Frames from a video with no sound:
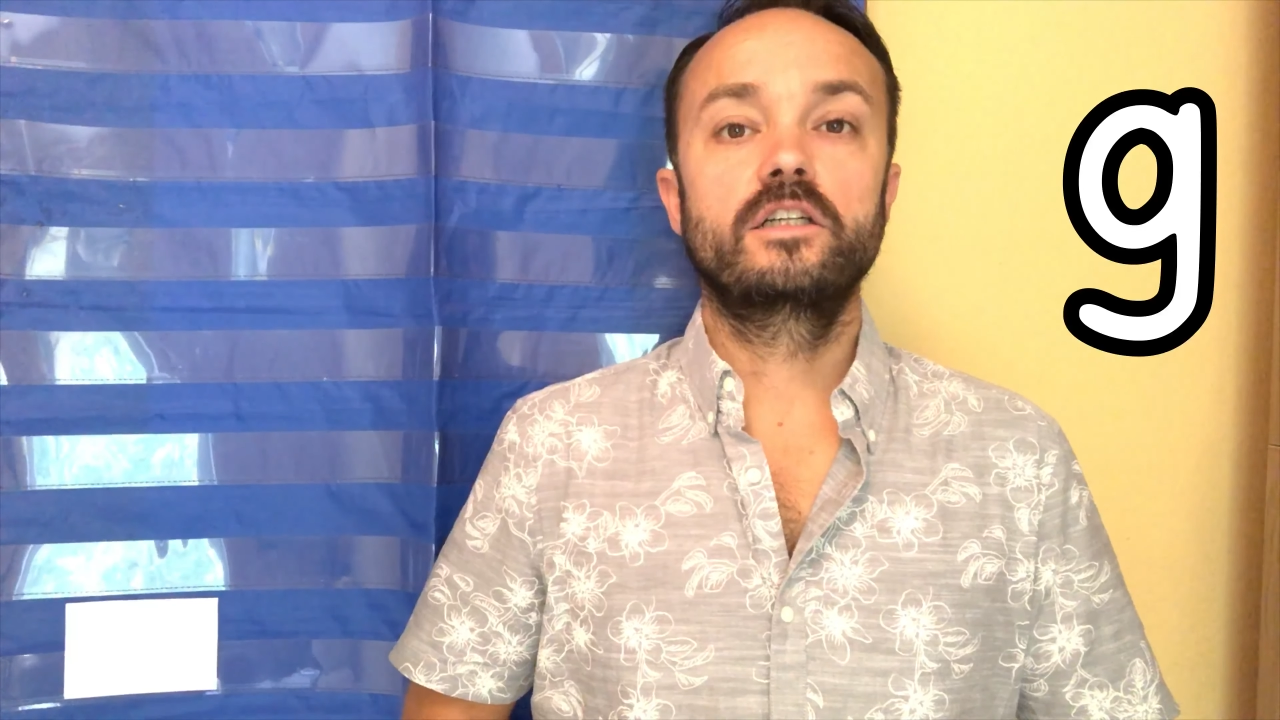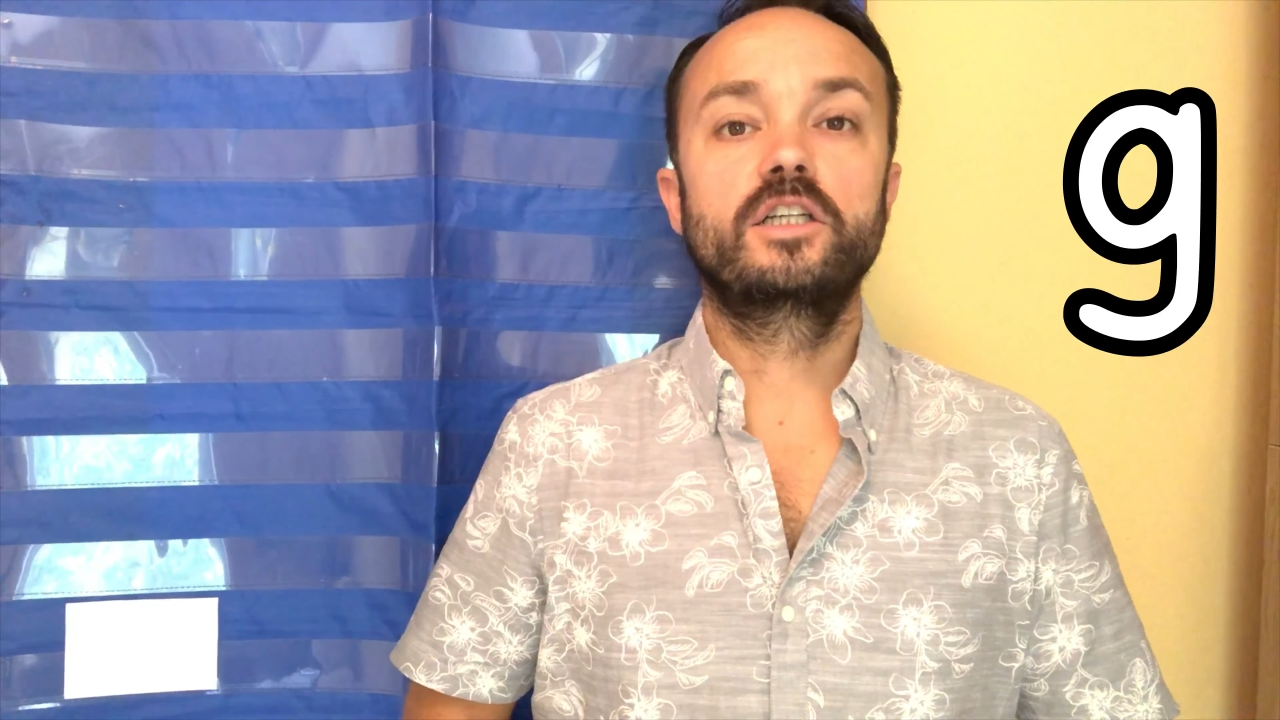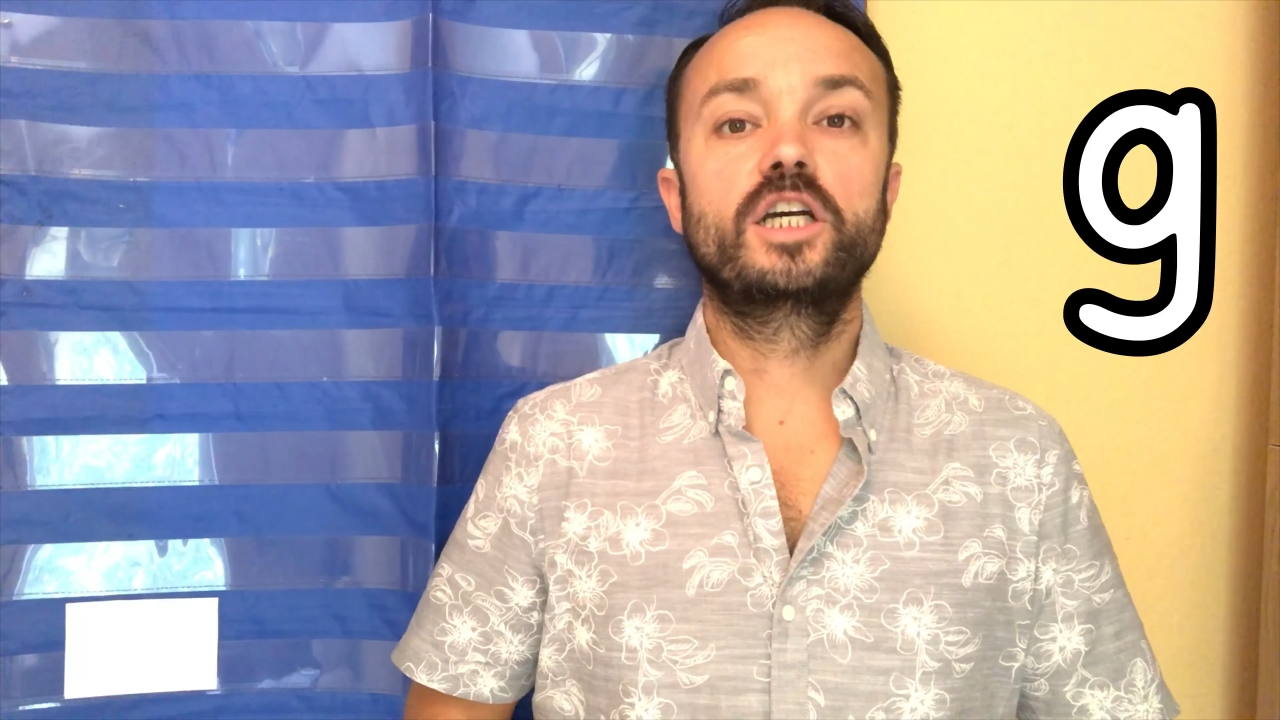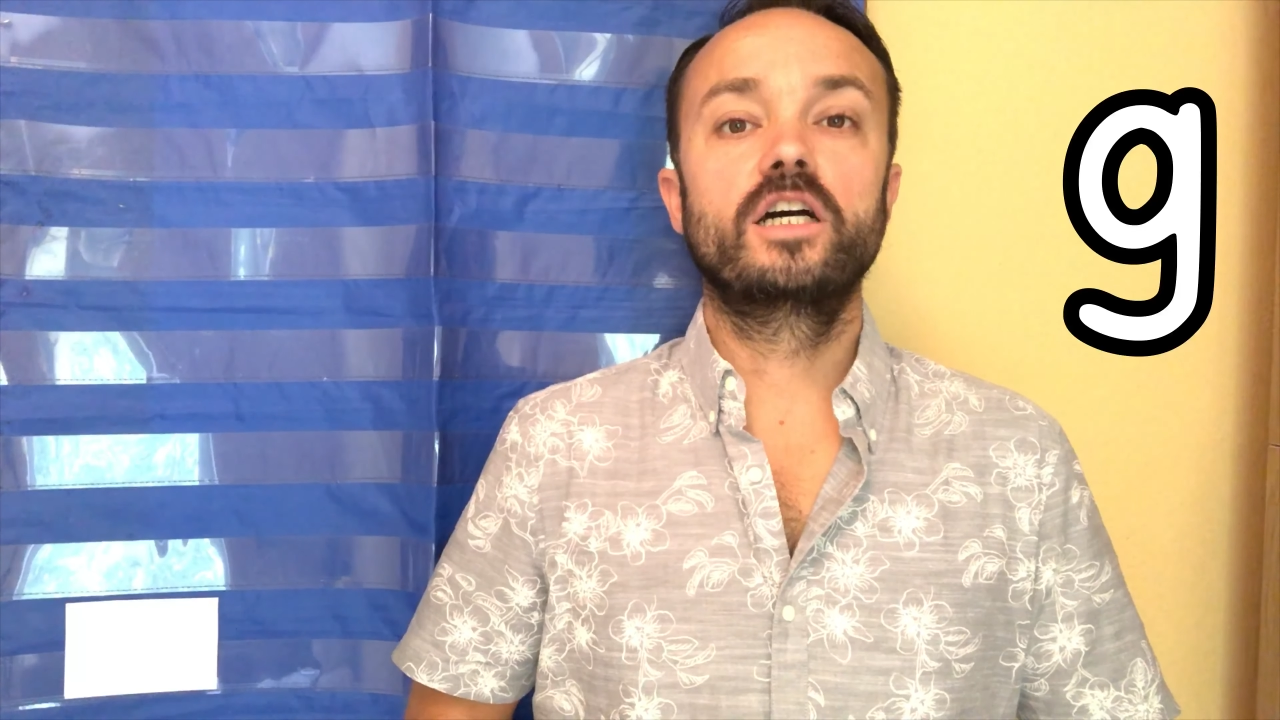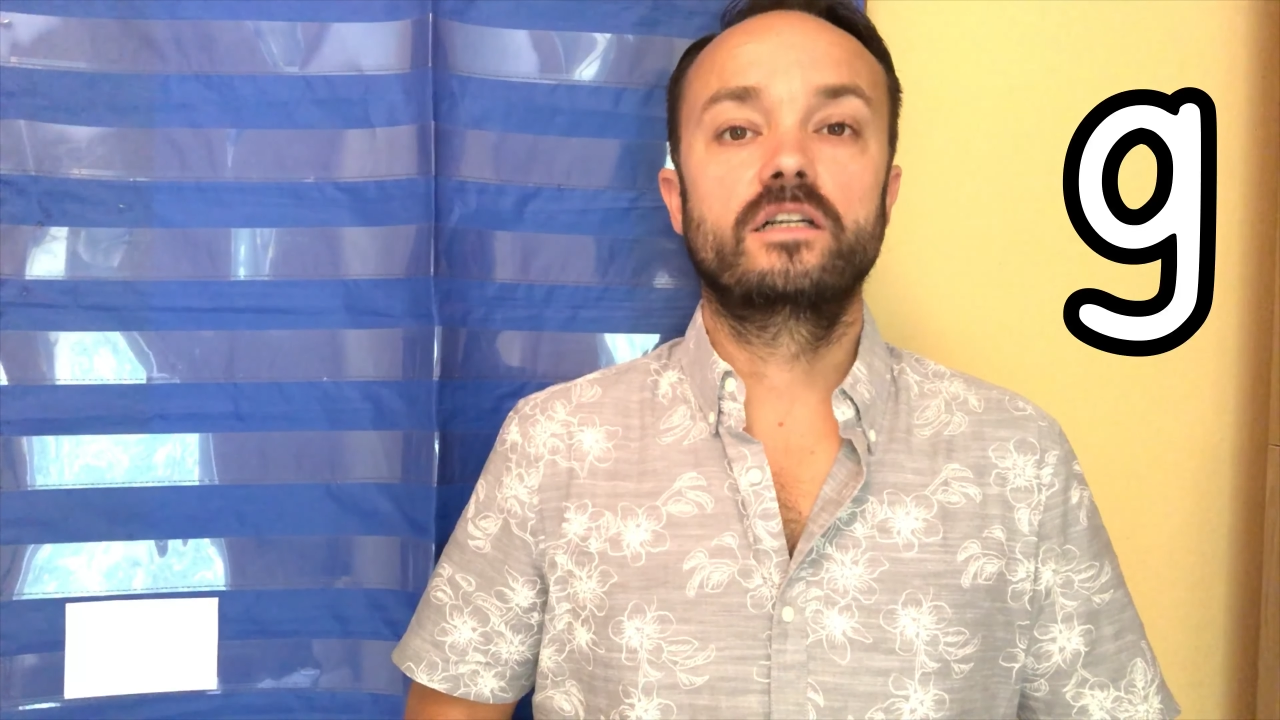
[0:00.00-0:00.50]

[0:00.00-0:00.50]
G,